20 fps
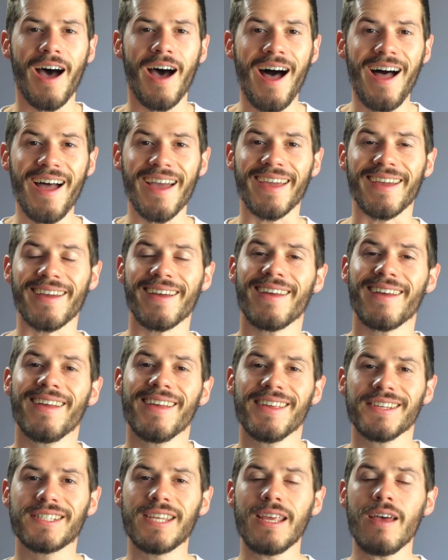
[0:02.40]
Hi!
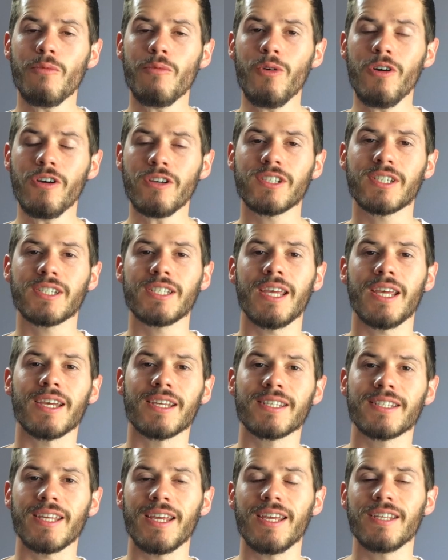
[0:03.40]
Setwork
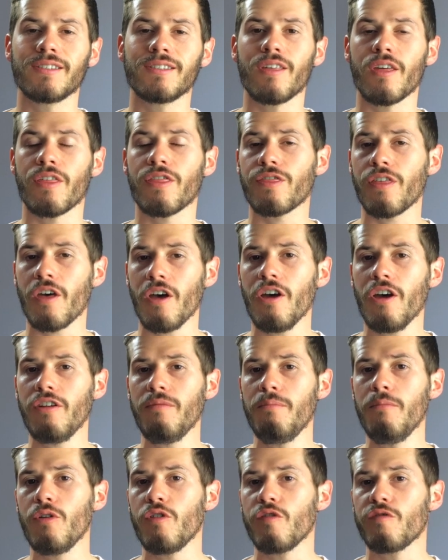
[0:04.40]
6 is the third
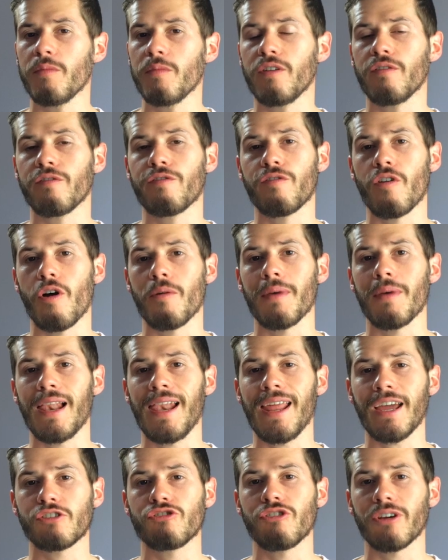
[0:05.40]
movement from
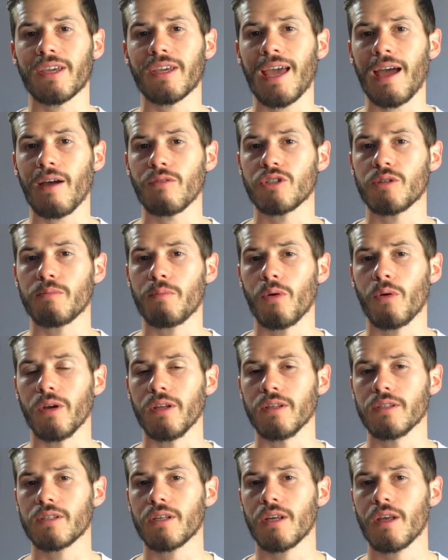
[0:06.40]
Electric
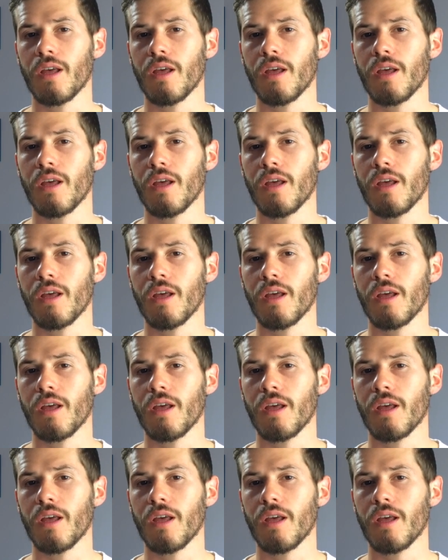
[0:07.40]
Counterpoint,